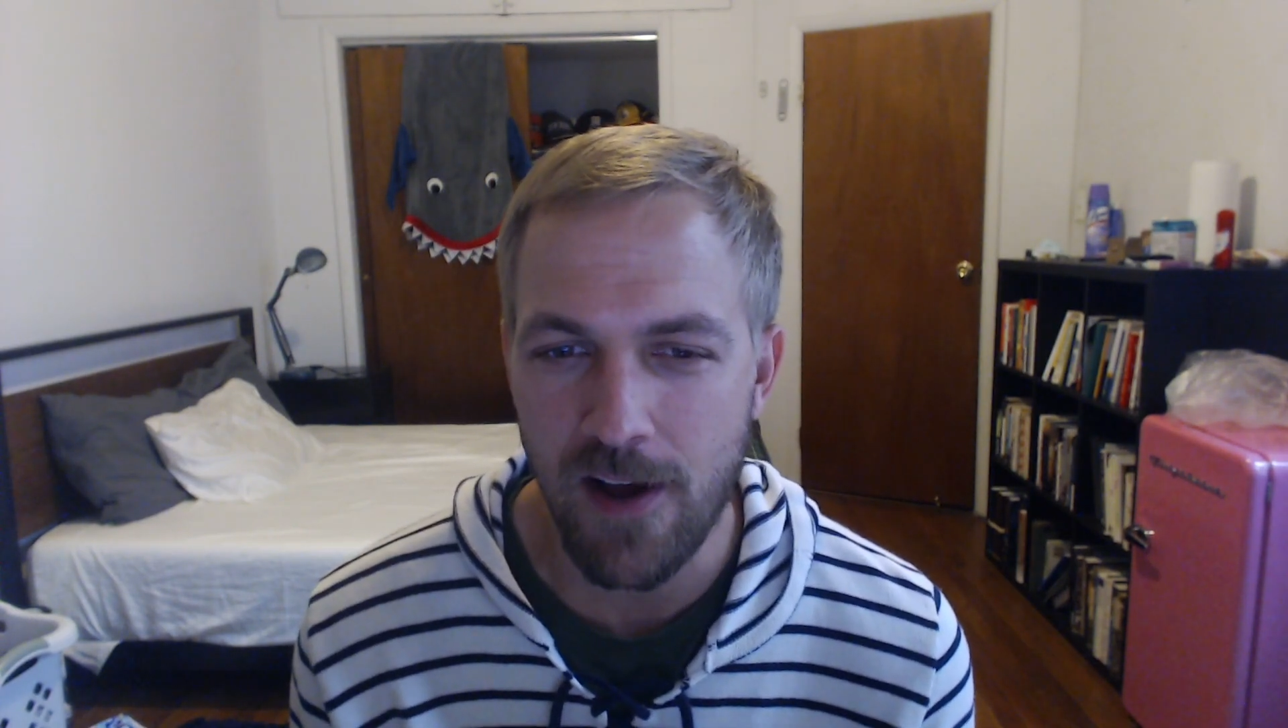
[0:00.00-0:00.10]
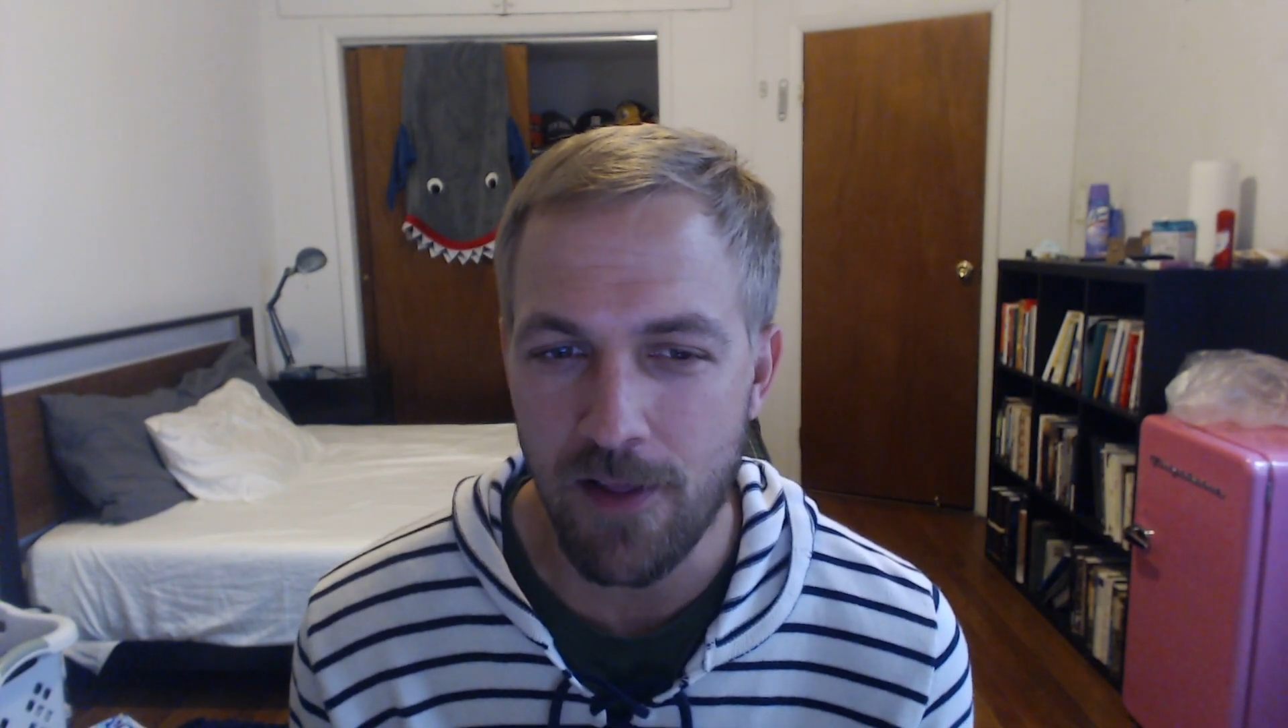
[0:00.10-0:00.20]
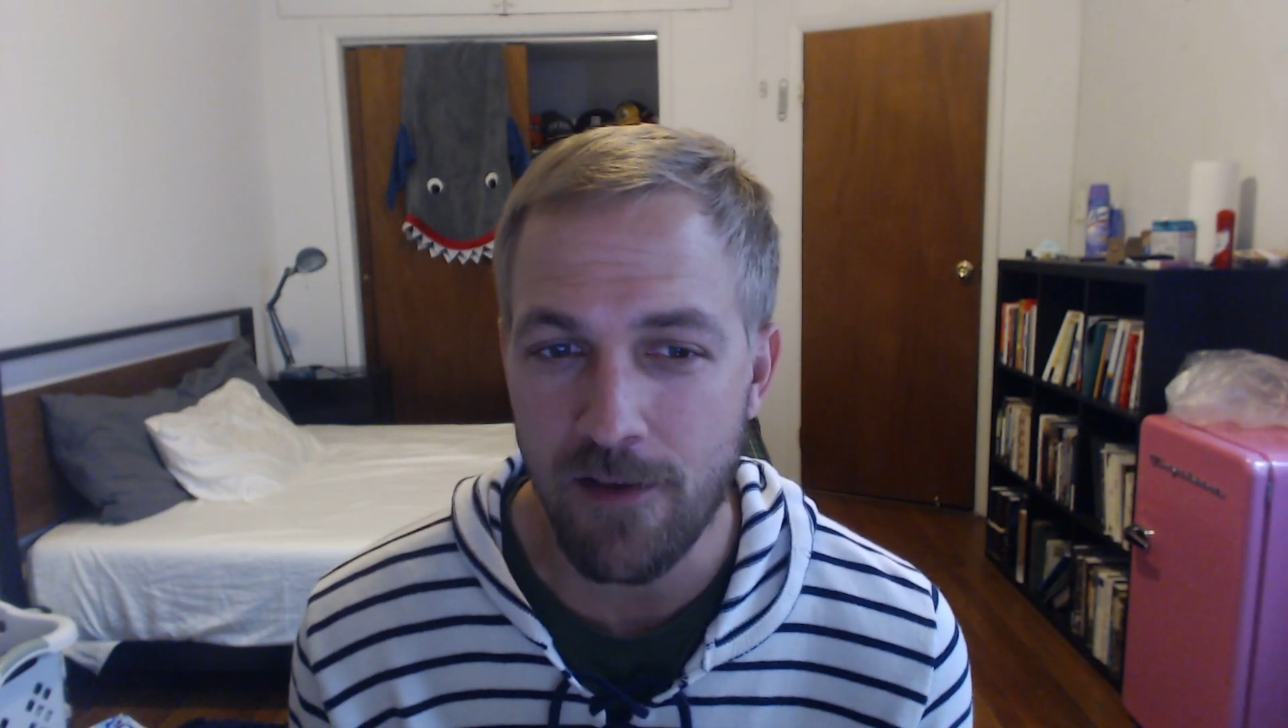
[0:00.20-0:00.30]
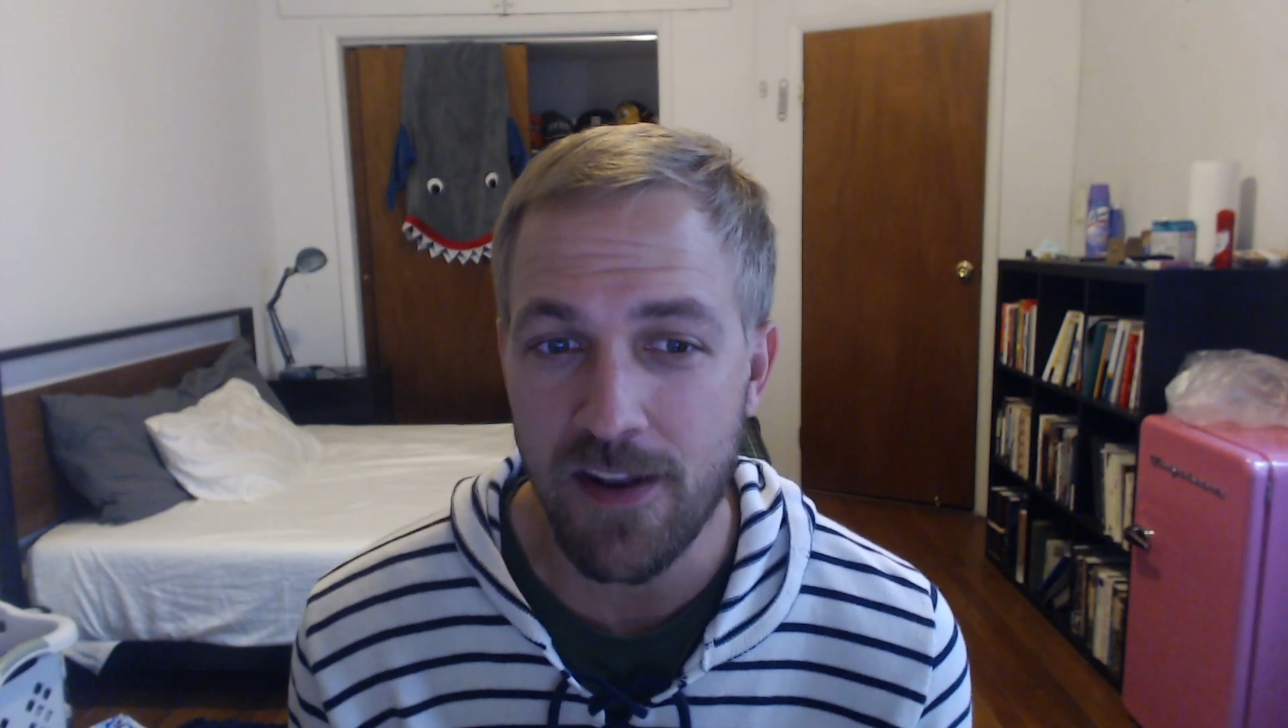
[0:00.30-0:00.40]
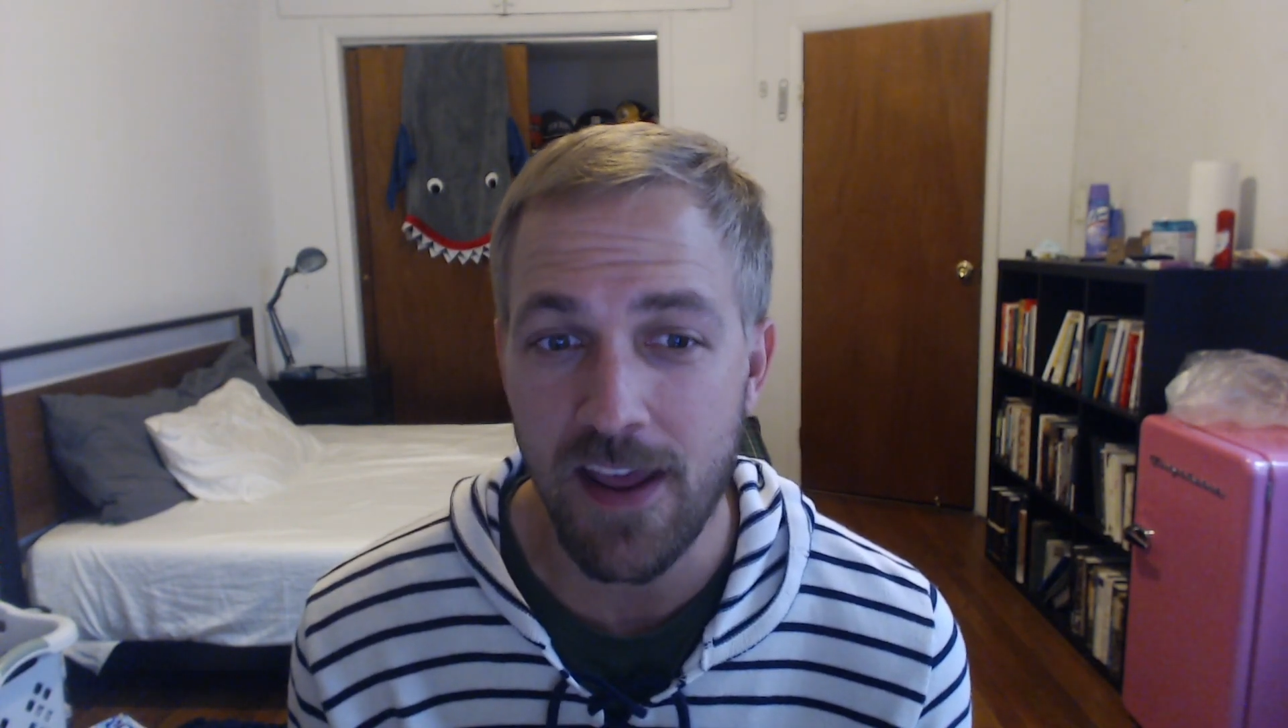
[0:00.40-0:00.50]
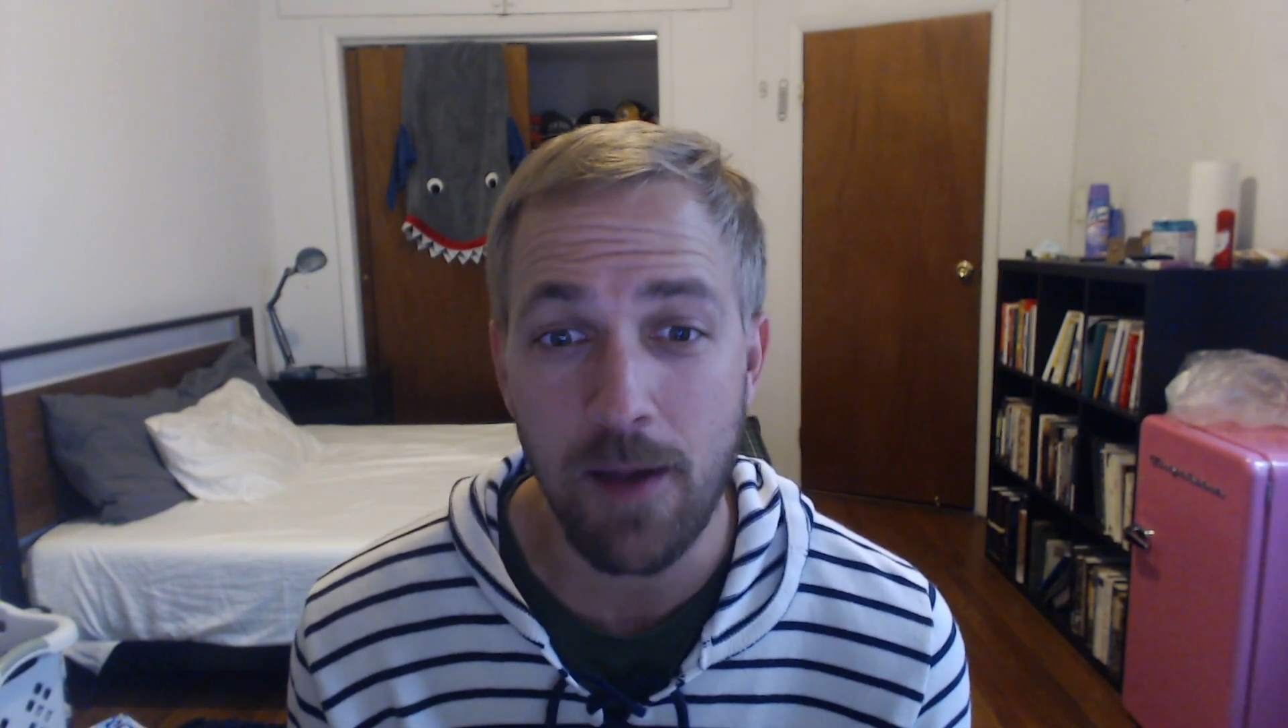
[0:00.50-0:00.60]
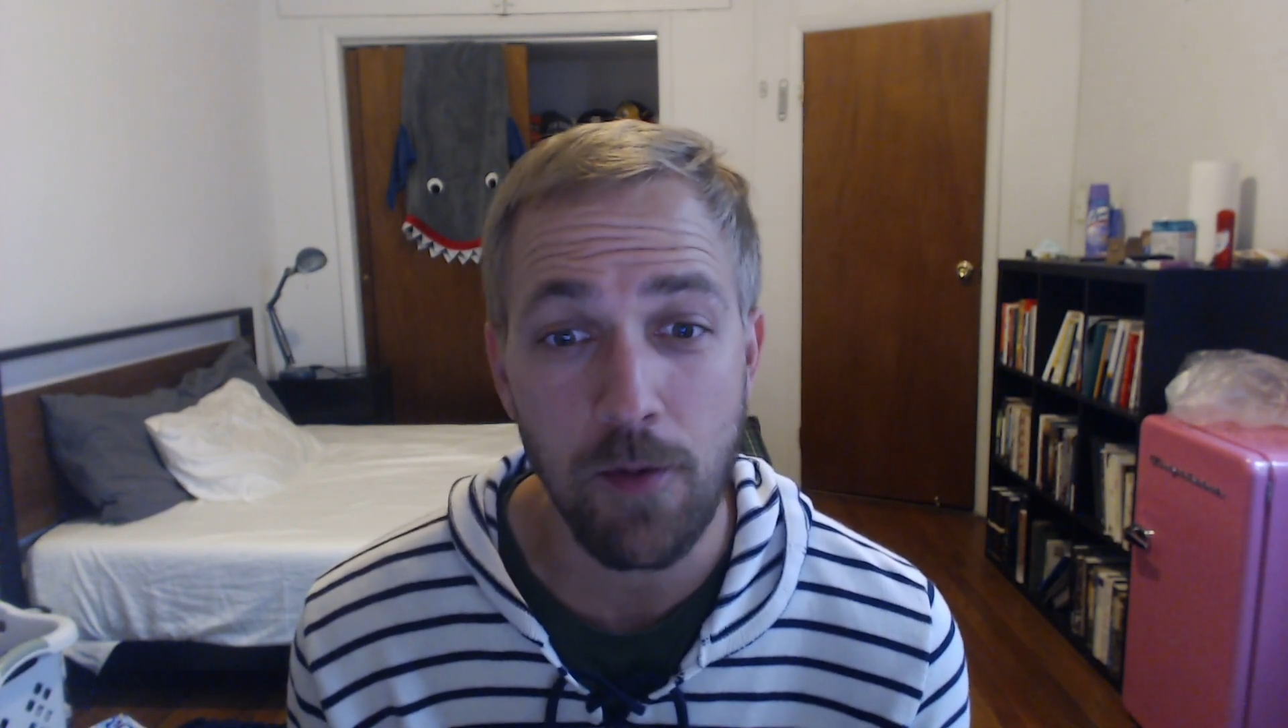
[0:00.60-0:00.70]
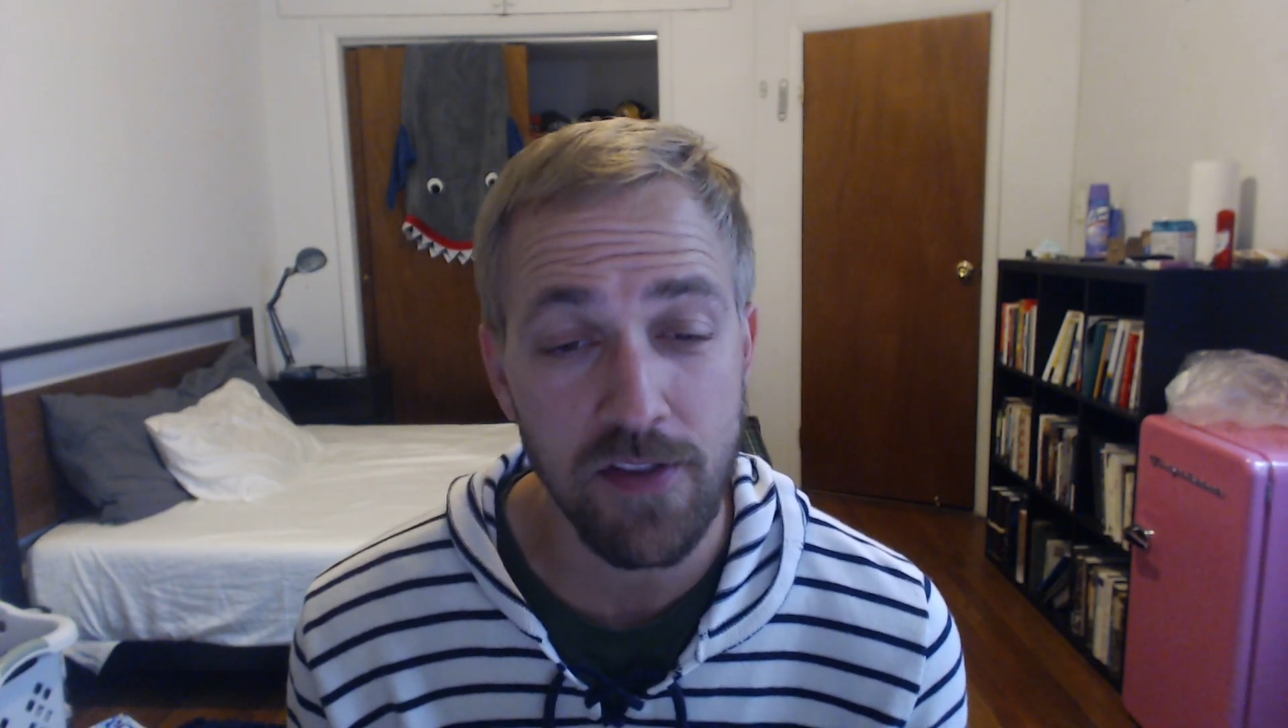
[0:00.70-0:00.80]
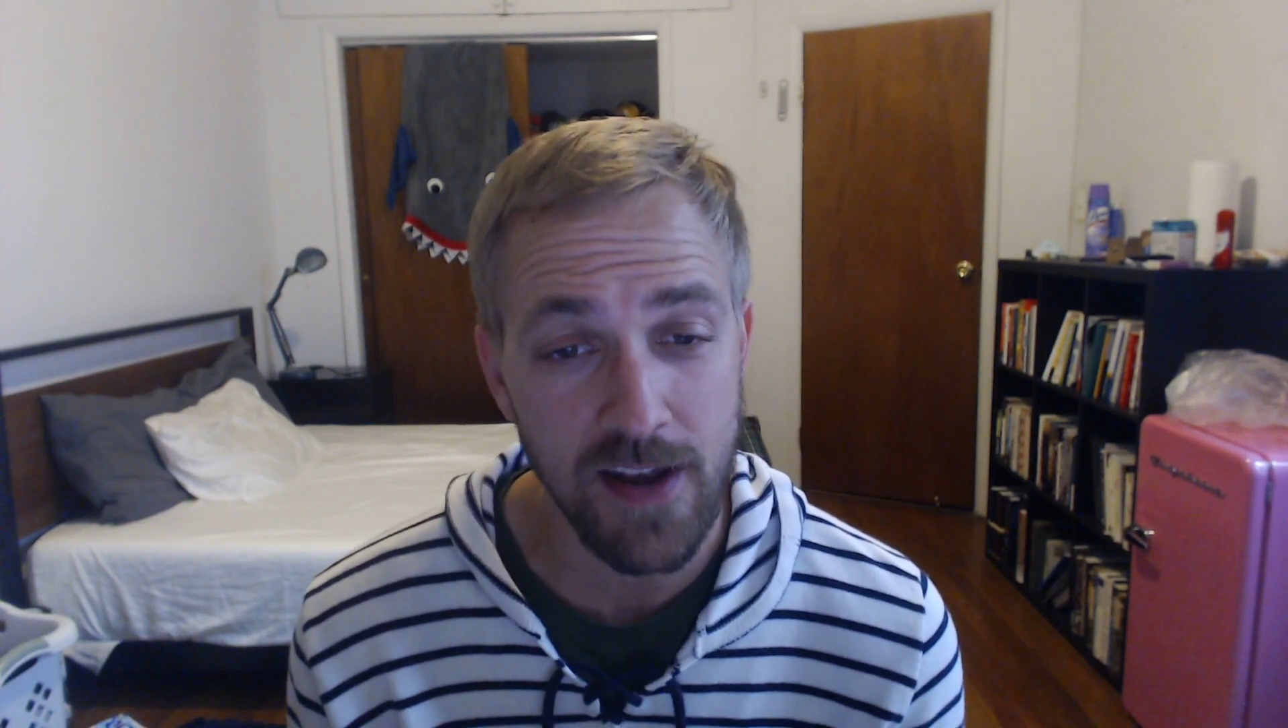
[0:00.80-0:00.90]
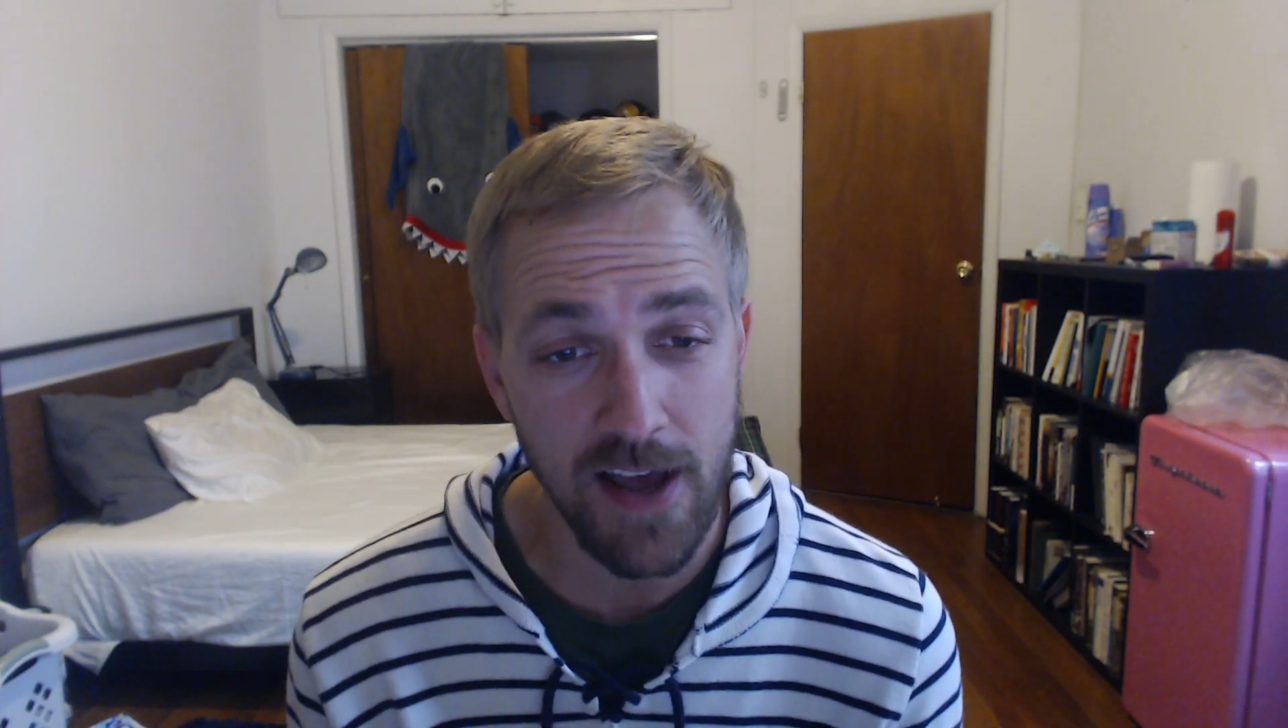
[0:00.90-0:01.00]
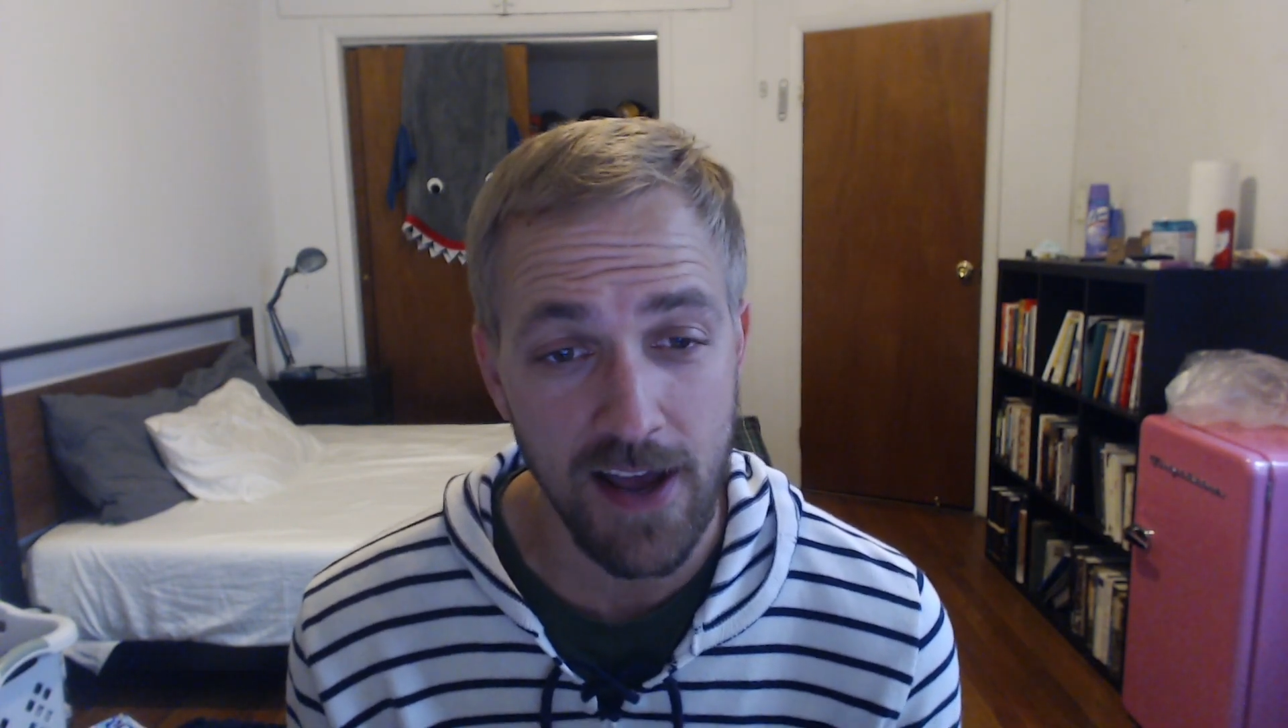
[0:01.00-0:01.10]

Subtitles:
I live in Hamilton